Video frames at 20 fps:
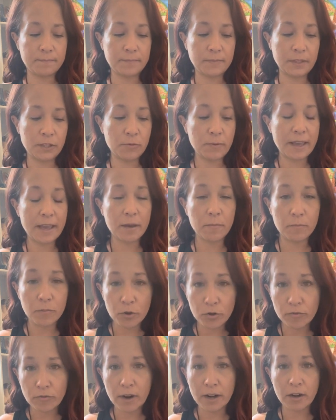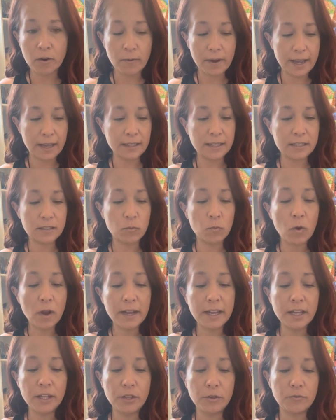you can't move right away, at least what
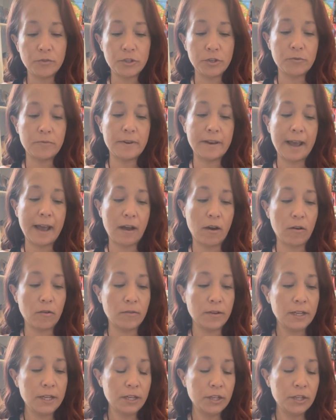can you do now